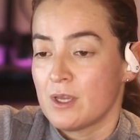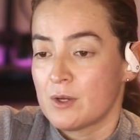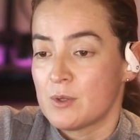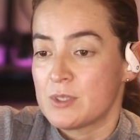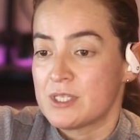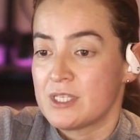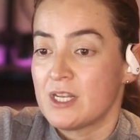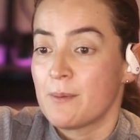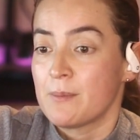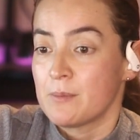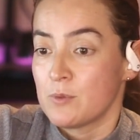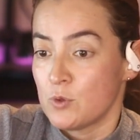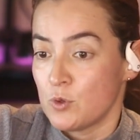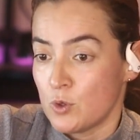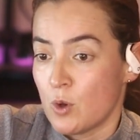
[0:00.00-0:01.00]
Christina,
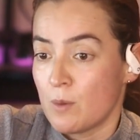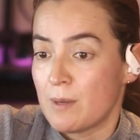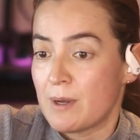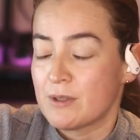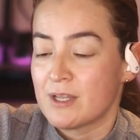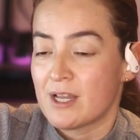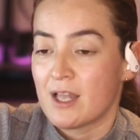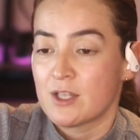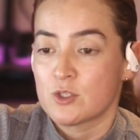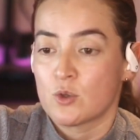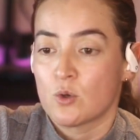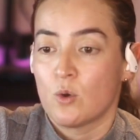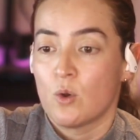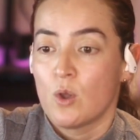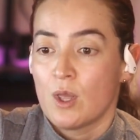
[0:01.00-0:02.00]
you know about that.
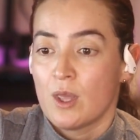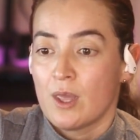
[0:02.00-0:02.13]
So